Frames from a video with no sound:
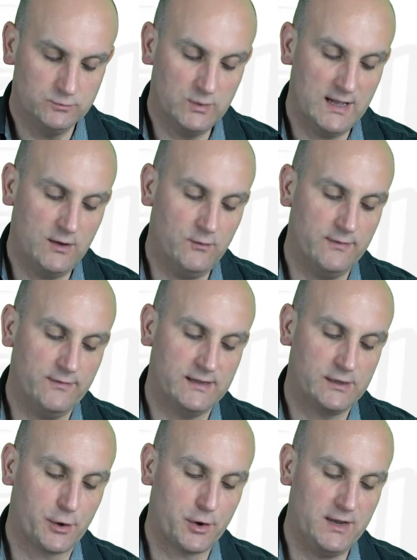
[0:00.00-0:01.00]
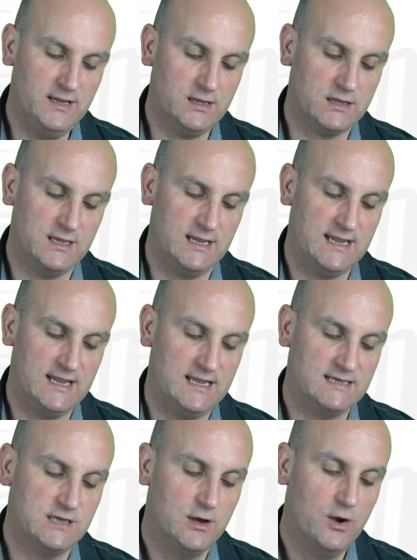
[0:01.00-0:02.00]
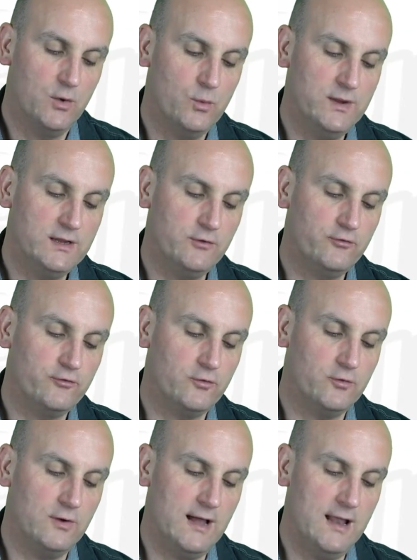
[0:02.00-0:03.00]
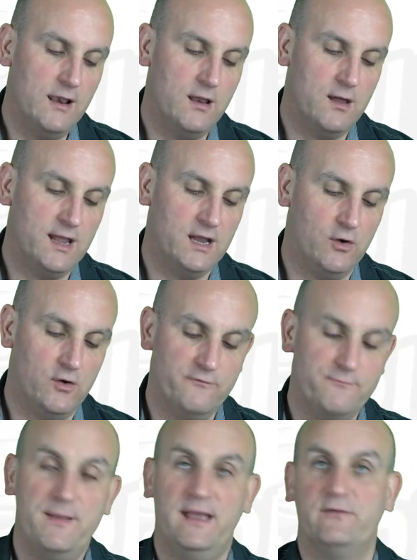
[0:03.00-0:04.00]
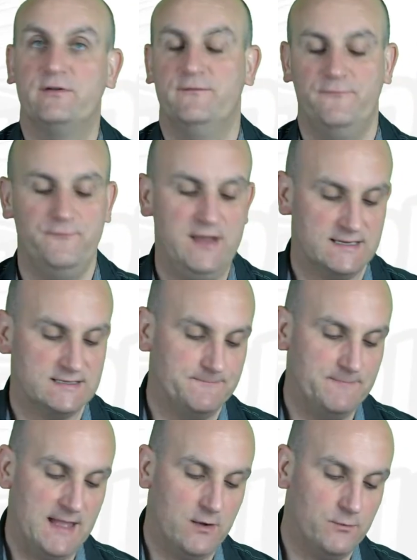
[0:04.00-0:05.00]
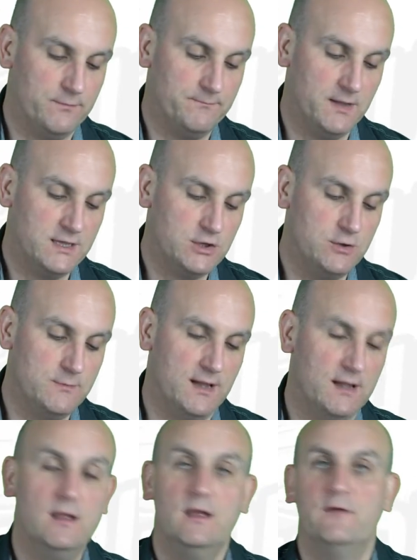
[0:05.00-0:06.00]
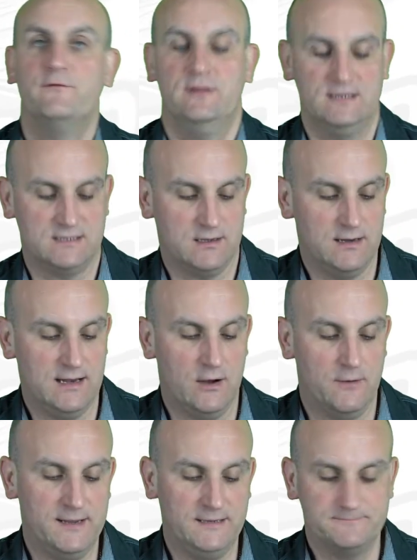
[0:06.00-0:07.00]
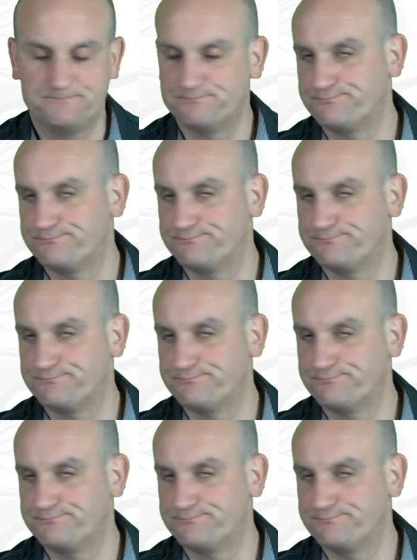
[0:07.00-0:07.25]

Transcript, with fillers: Well, the great thing is we can draw a line of best fit. Now, my humor for this can't help me,